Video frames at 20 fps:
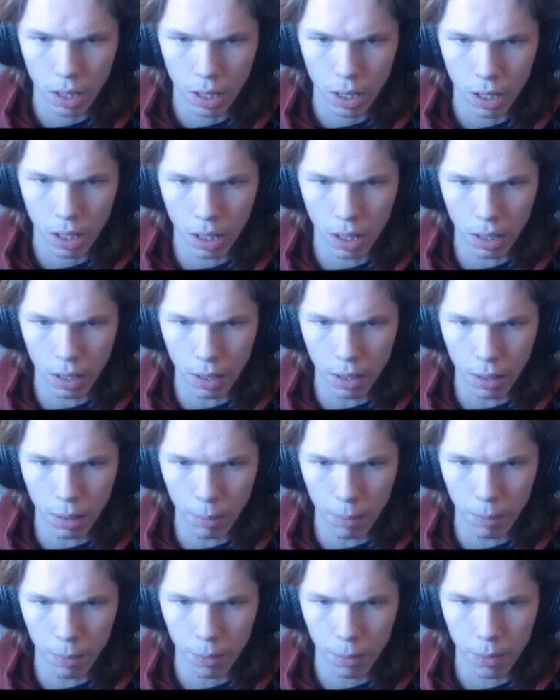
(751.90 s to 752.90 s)

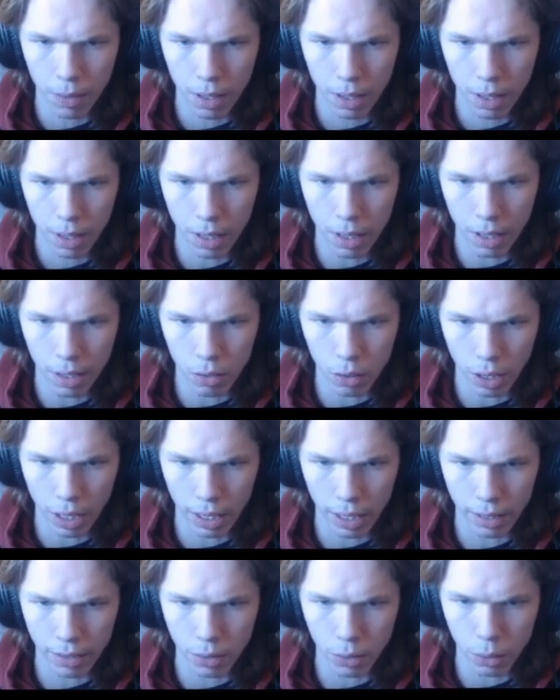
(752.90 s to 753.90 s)
and trying
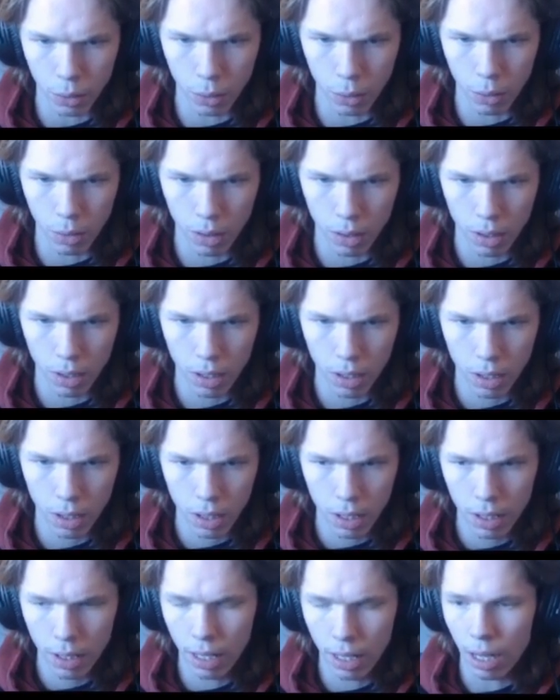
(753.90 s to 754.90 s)
to,
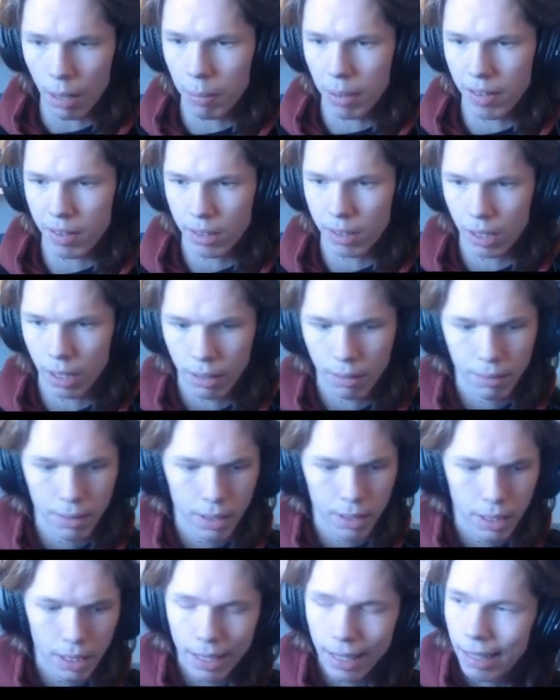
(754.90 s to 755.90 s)
yeah, basically
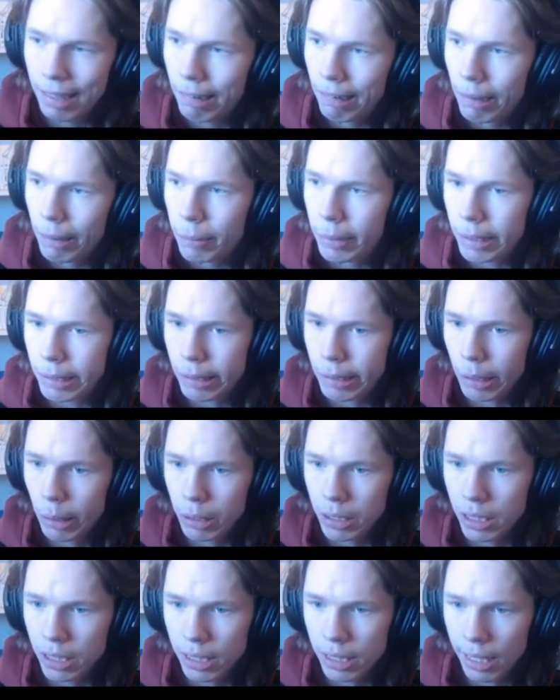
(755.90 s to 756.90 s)
be as close
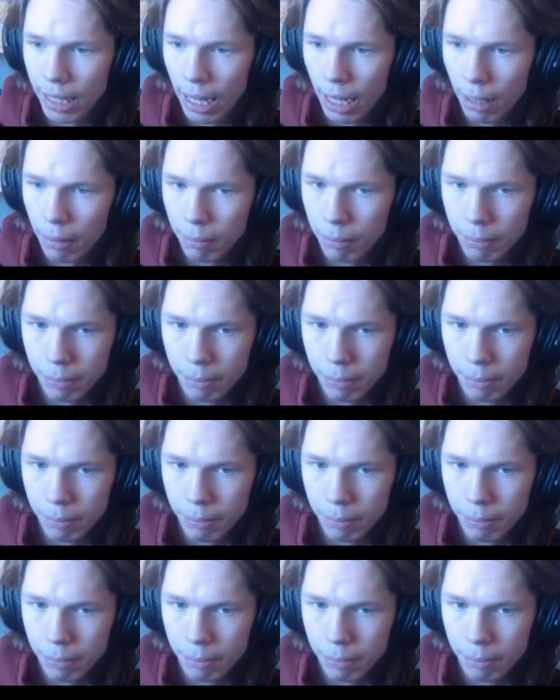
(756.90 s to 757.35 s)
as I can.